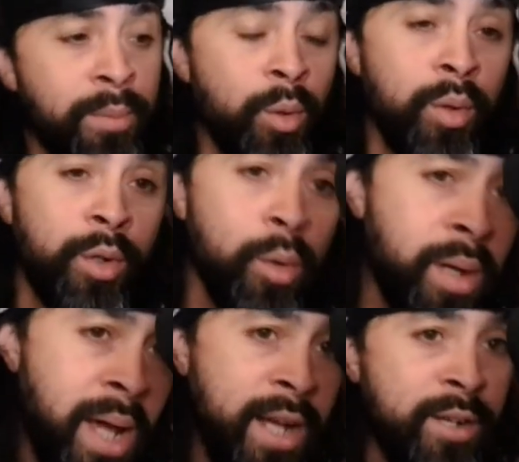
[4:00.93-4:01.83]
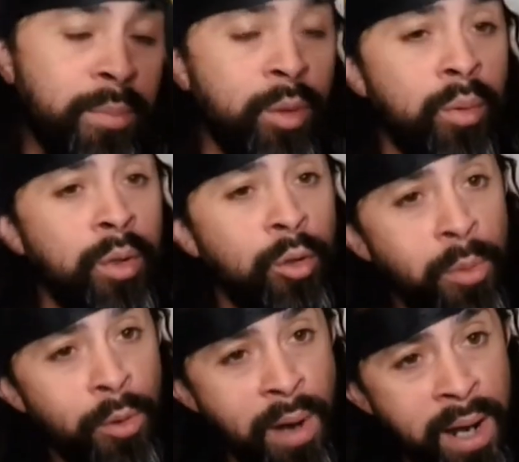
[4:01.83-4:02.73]
I'm doing DoorDash. I'm doing
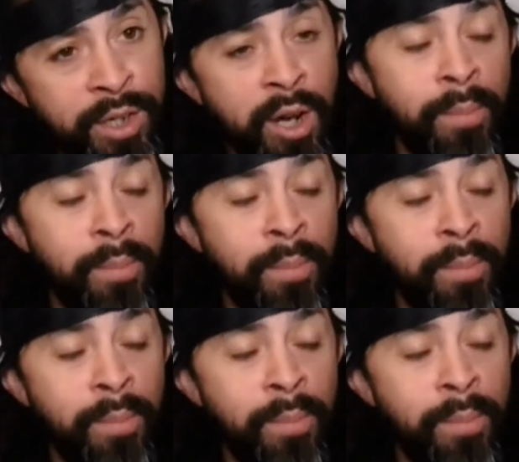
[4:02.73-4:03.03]
Uber rideshare.